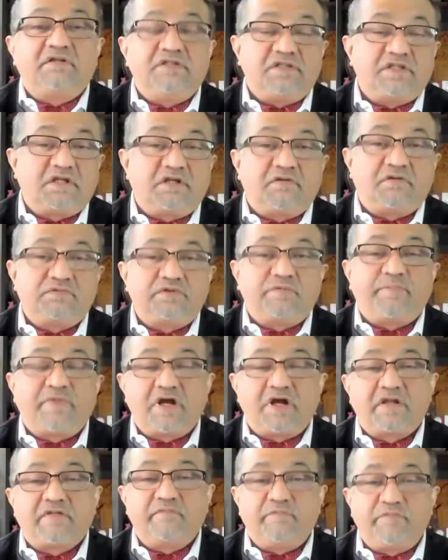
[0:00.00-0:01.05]
They are also
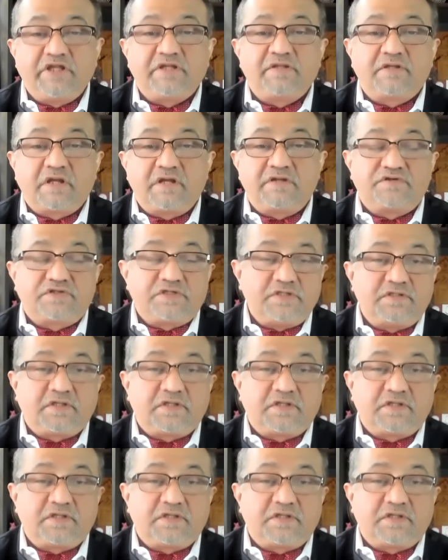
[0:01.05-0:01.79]
part of BRIC countries,